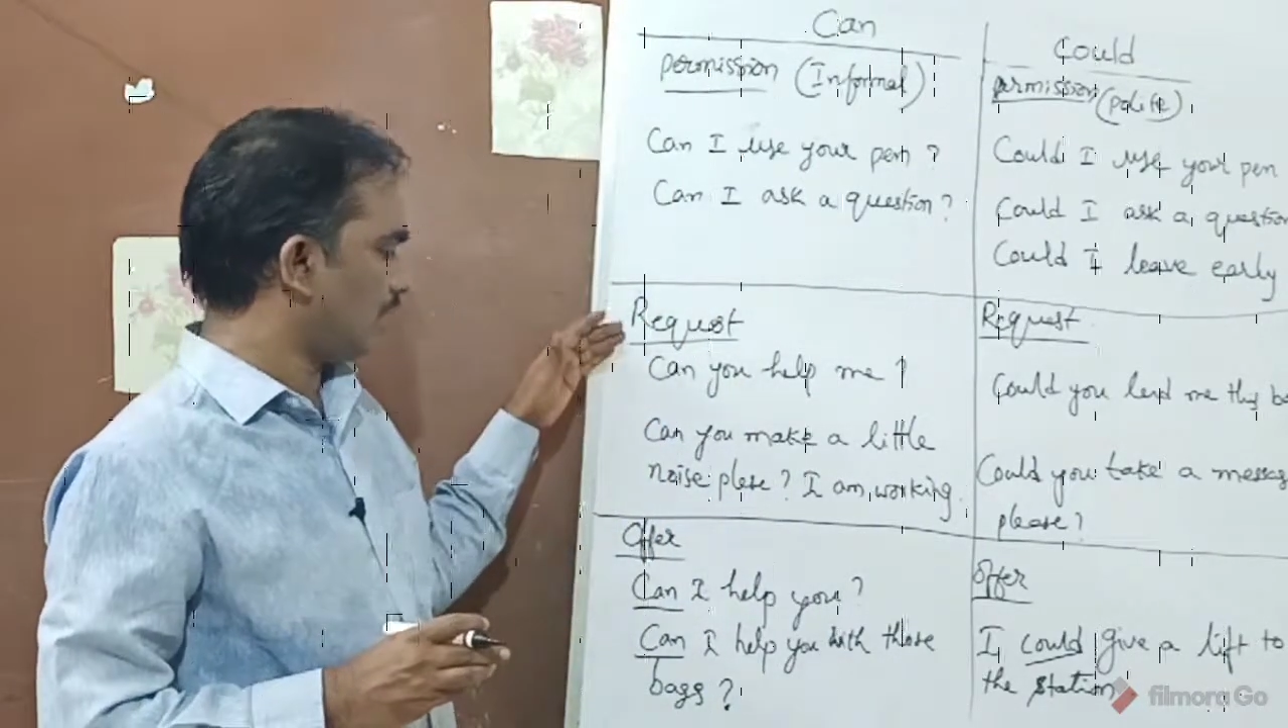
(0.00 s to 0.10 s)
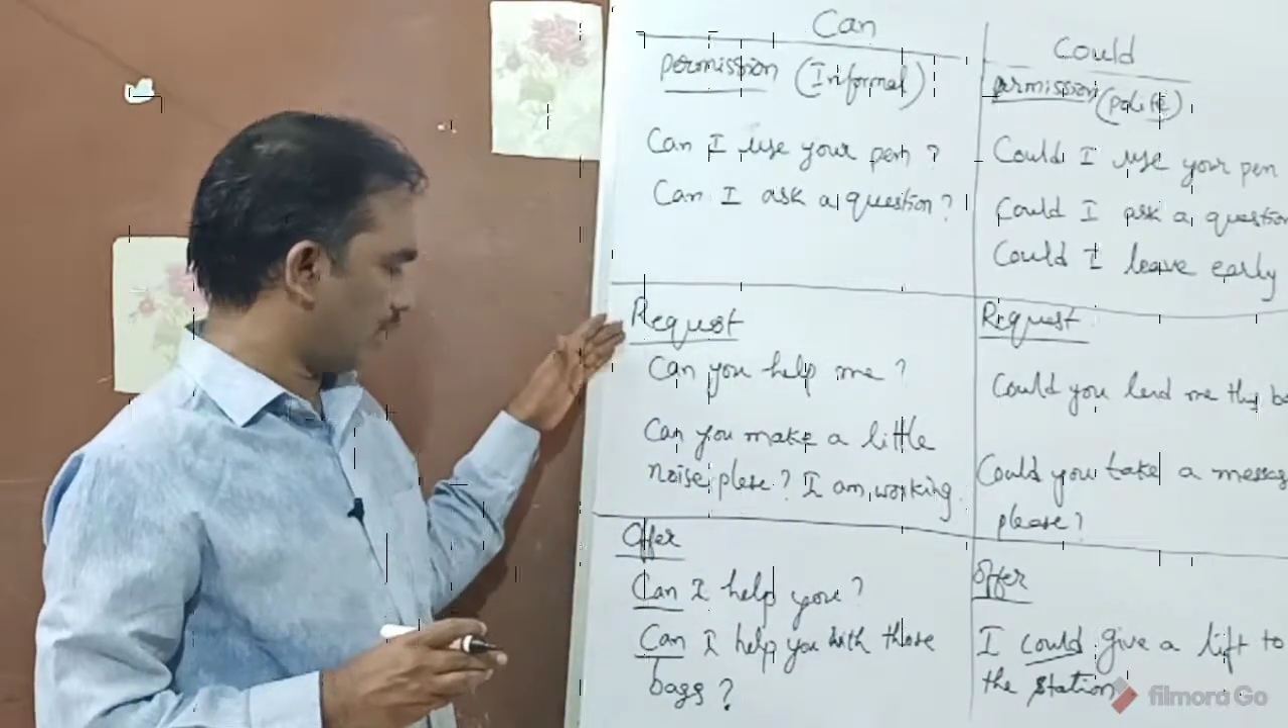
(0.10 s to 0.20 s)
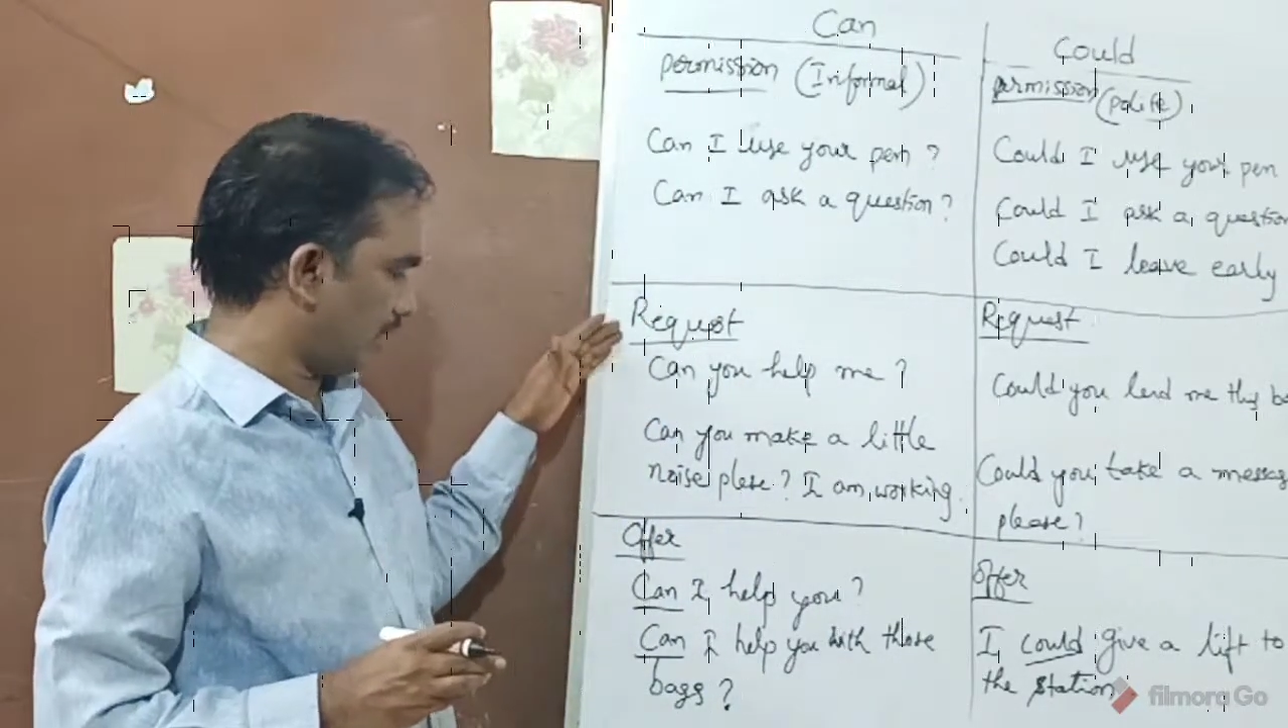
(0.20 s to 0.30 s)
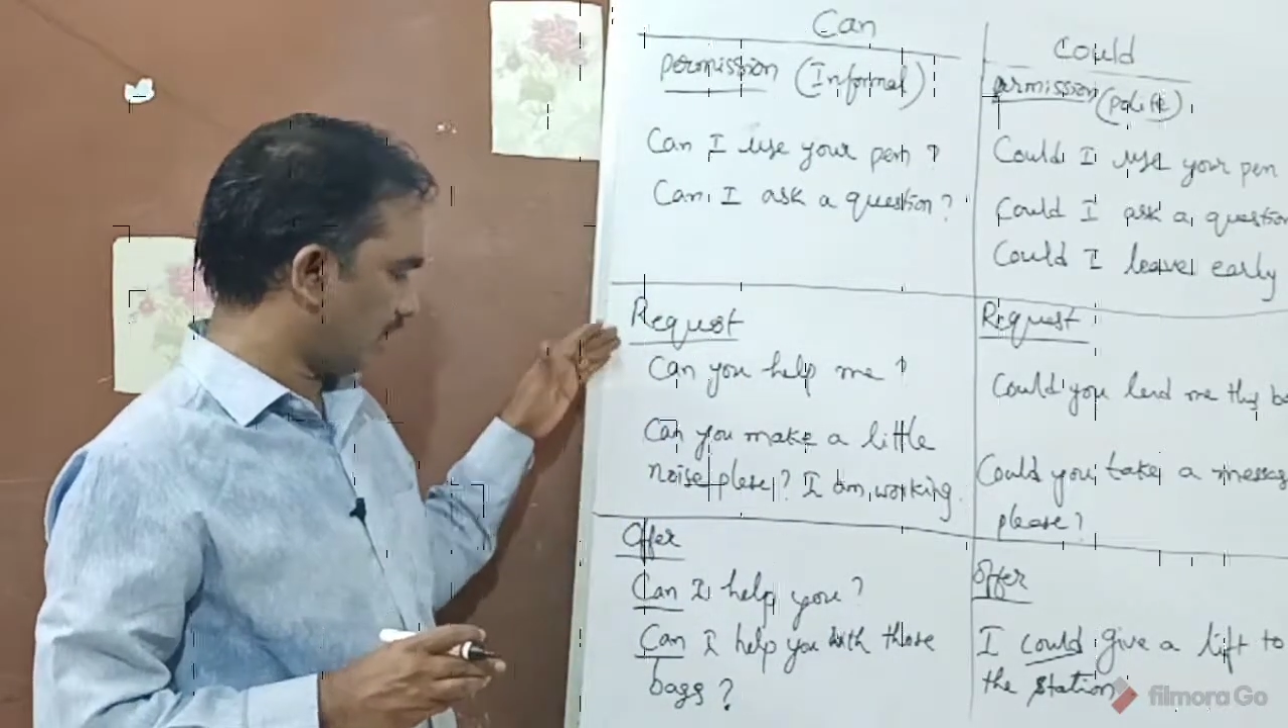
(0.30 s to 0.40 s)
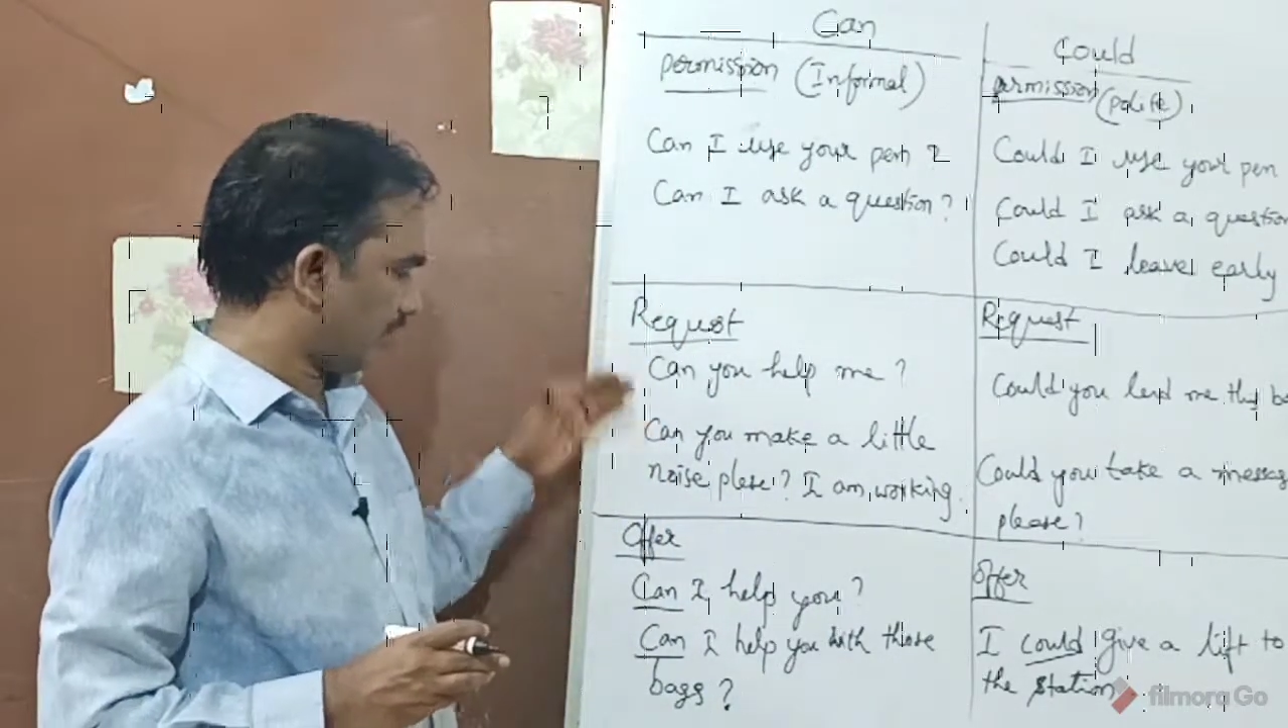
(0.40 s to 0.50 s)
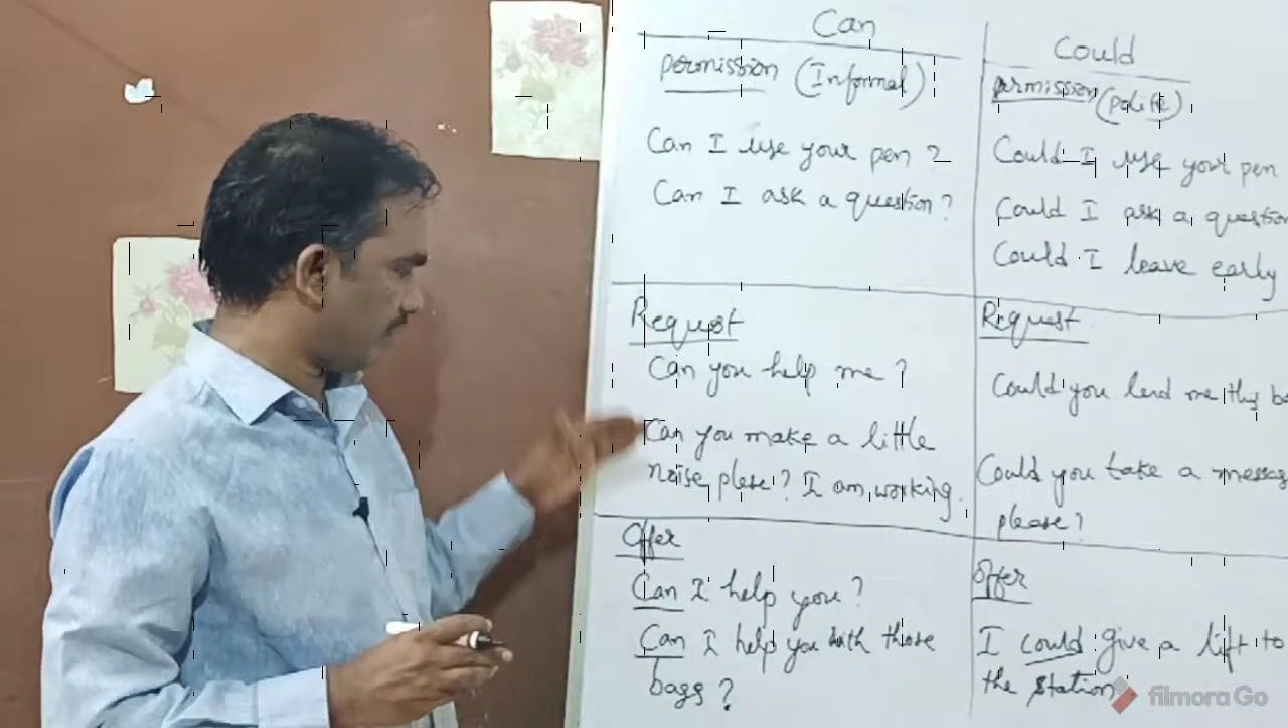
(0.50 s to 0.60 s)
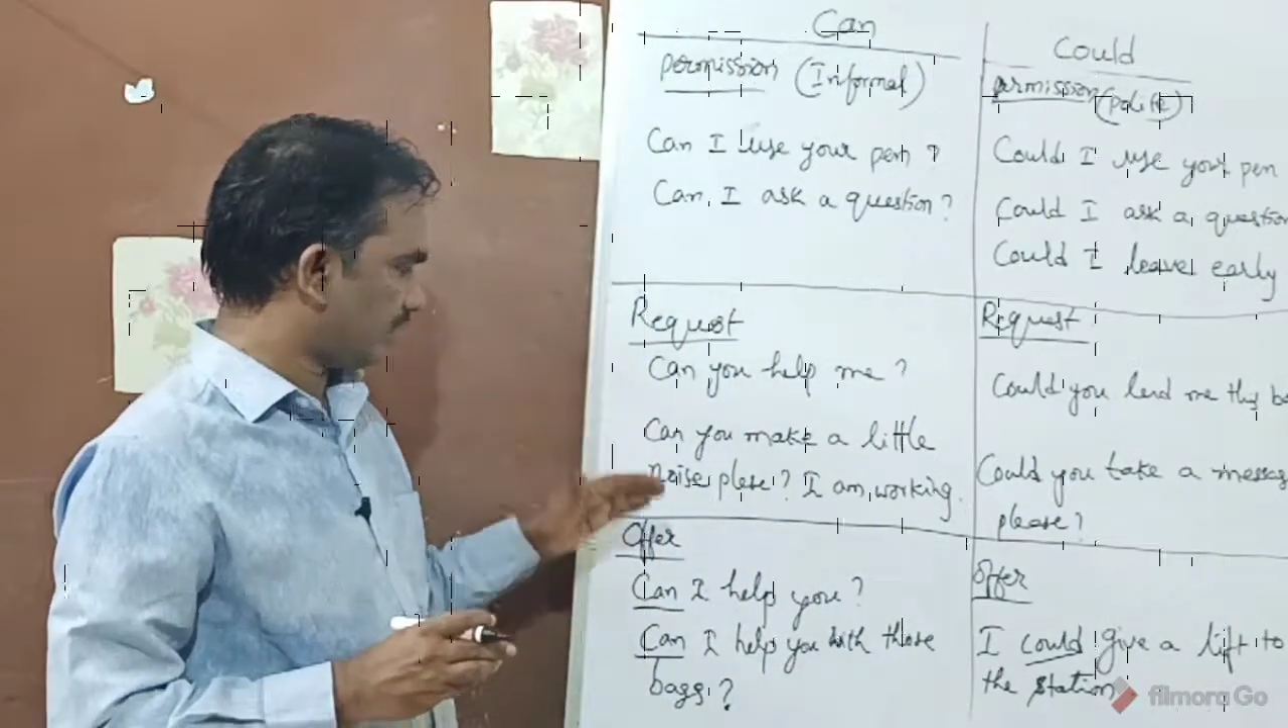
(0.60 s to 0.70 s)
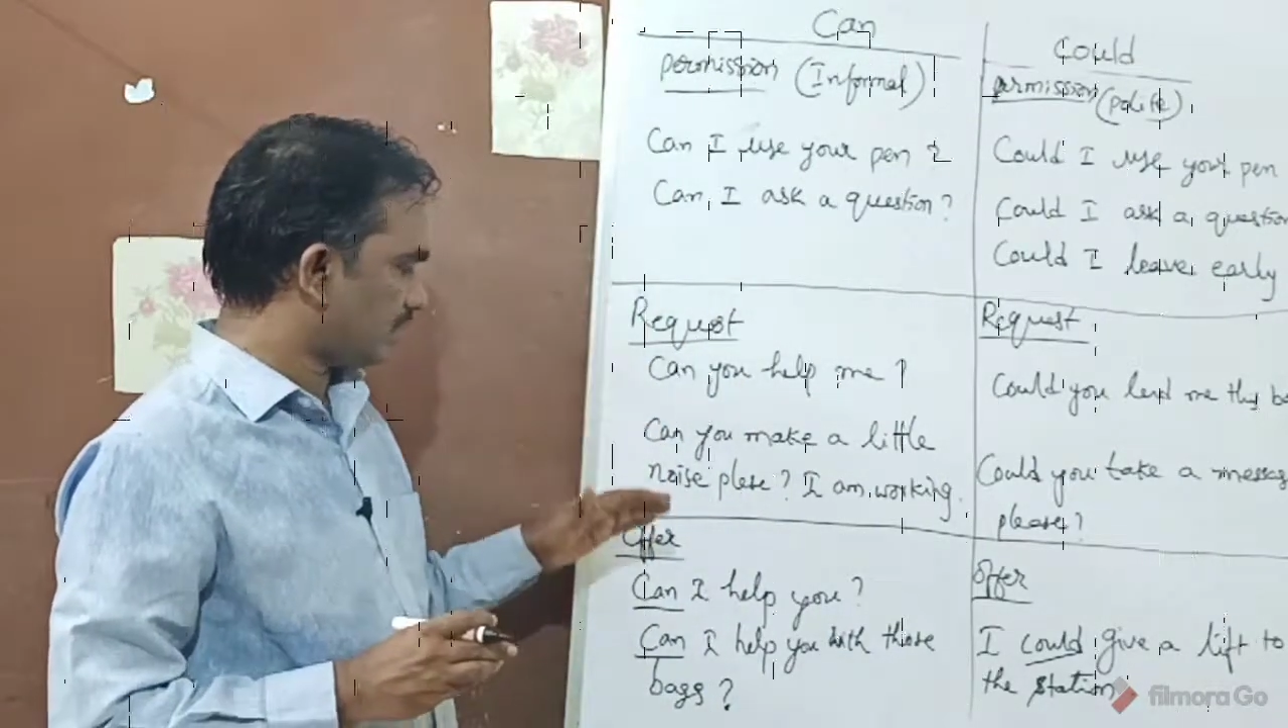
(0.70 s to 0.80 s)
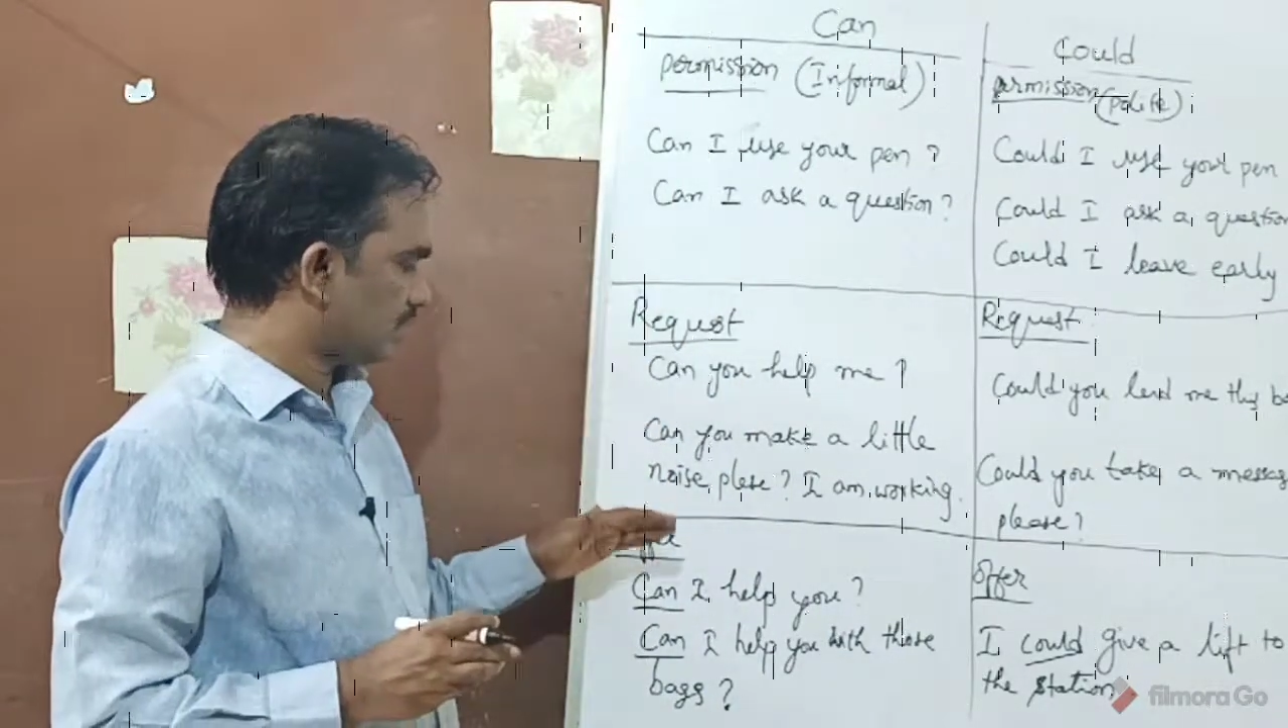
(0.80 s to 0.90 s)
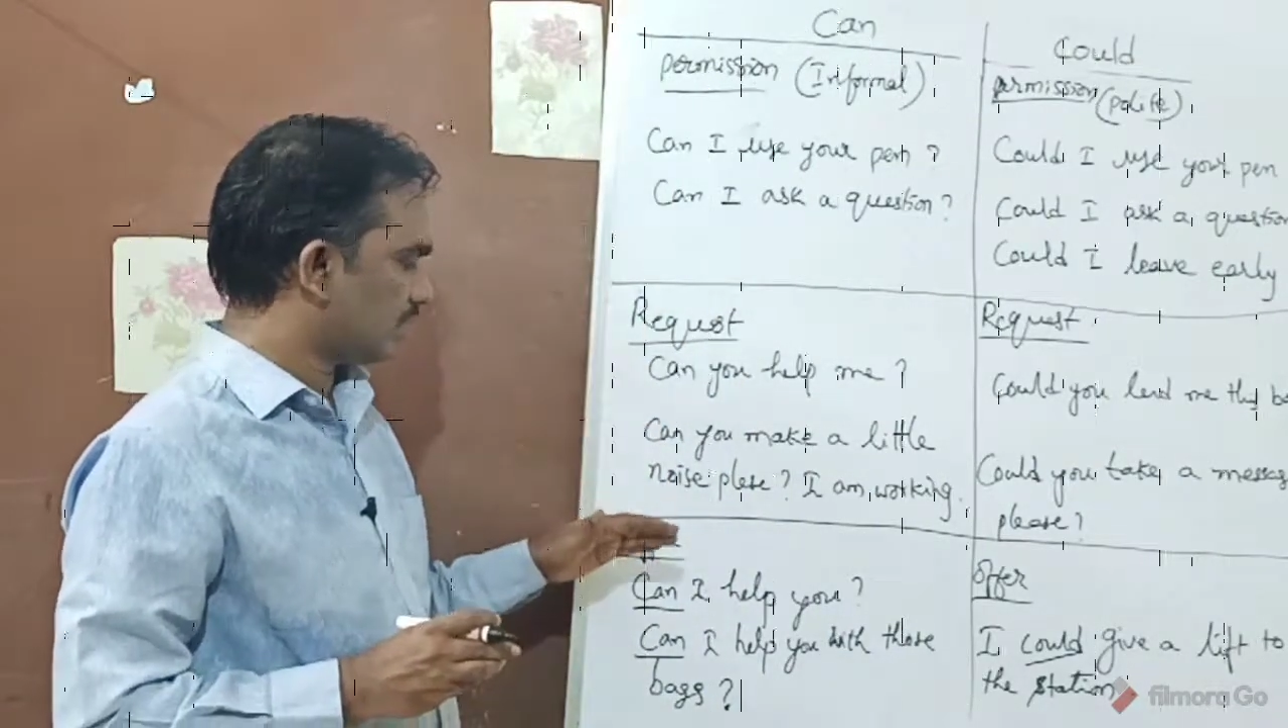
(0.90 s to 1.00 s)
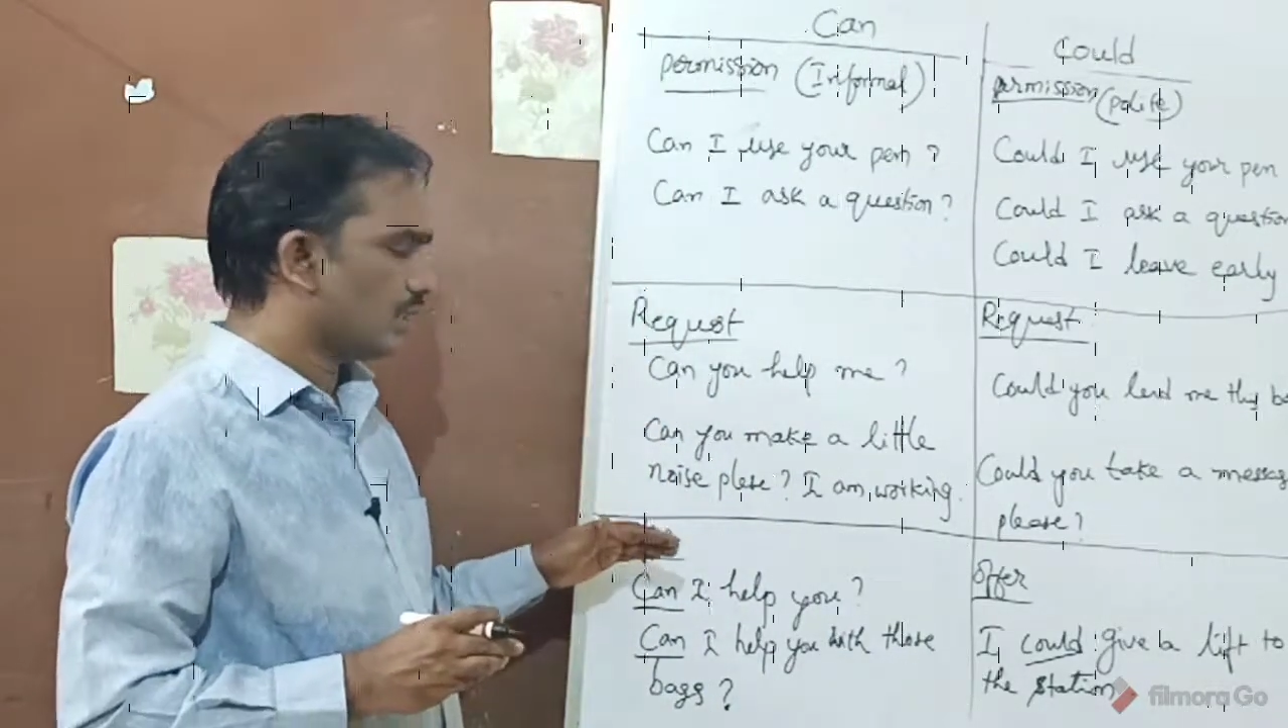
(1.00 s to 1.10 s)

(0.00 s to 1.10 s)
request